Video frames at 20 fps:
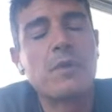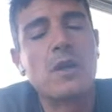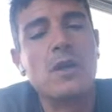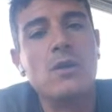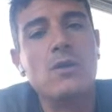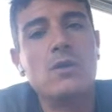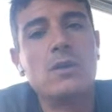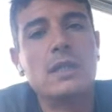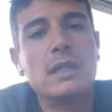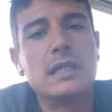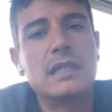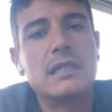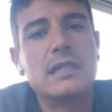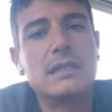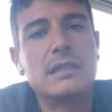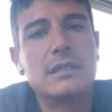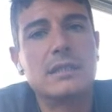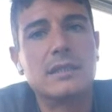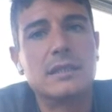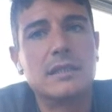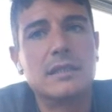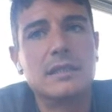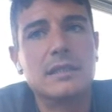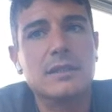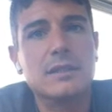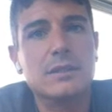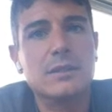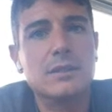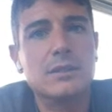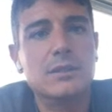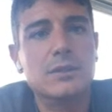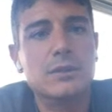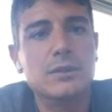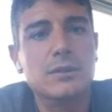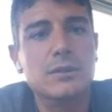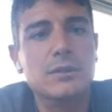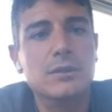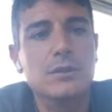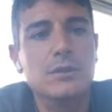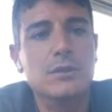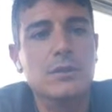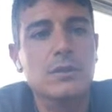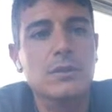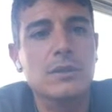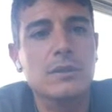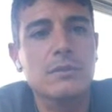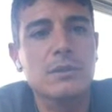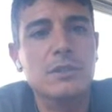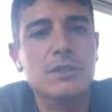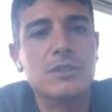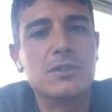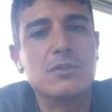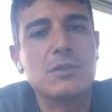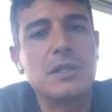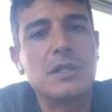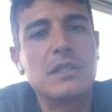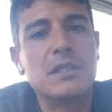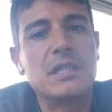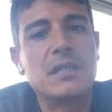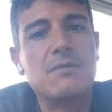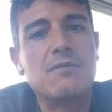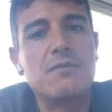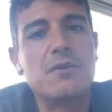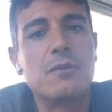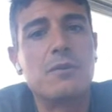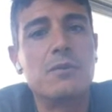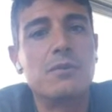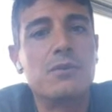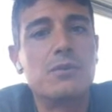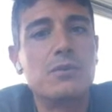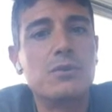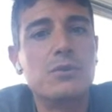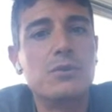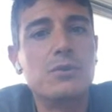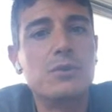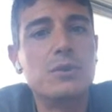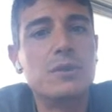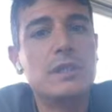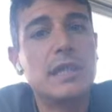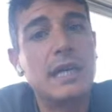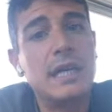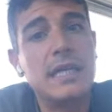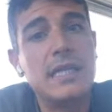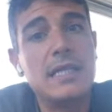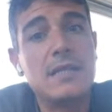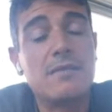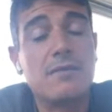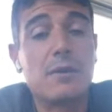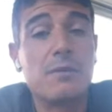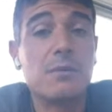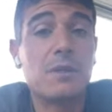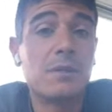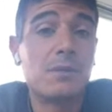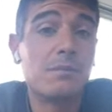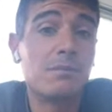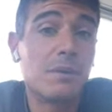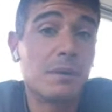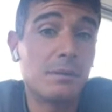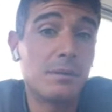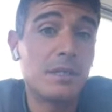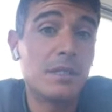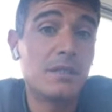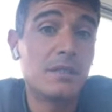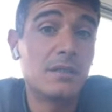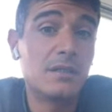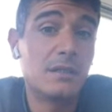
look at the emission trading scheme from two sides, from the public